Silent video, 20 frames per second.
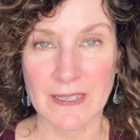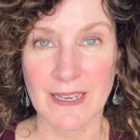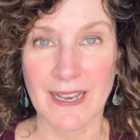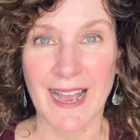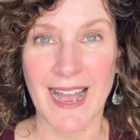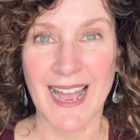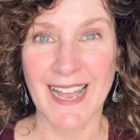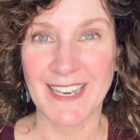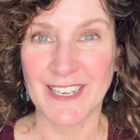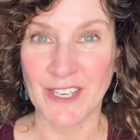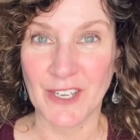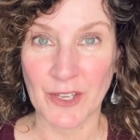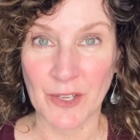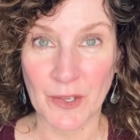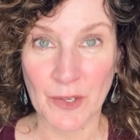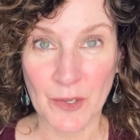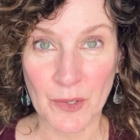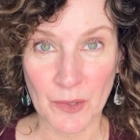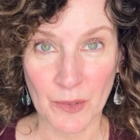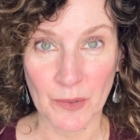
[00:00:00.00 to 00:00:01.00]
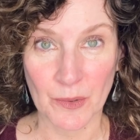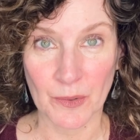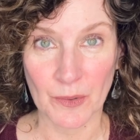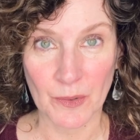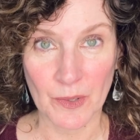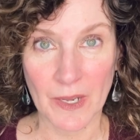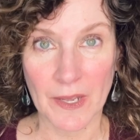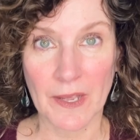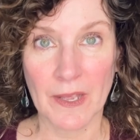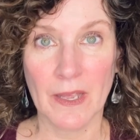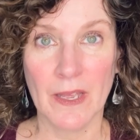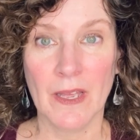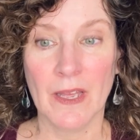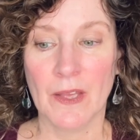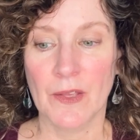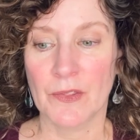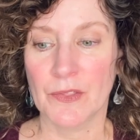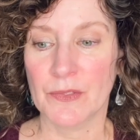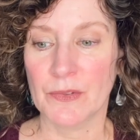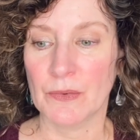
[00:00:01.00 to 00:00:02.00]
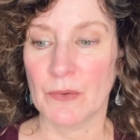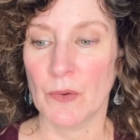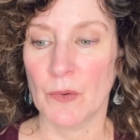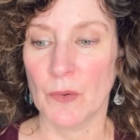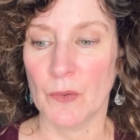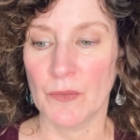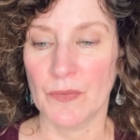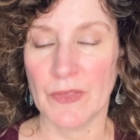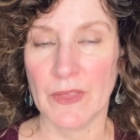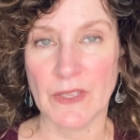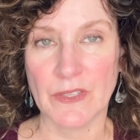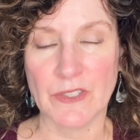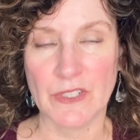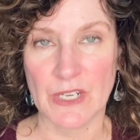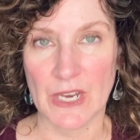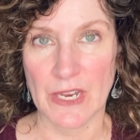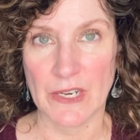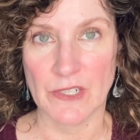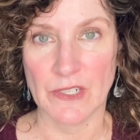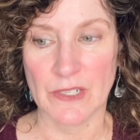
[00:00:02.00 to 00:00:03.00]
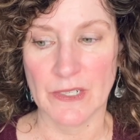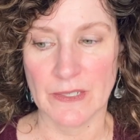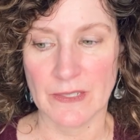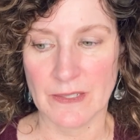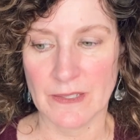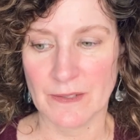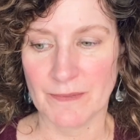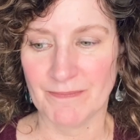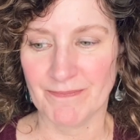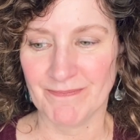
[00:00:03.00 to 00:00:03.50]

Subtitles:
guide you through these changes.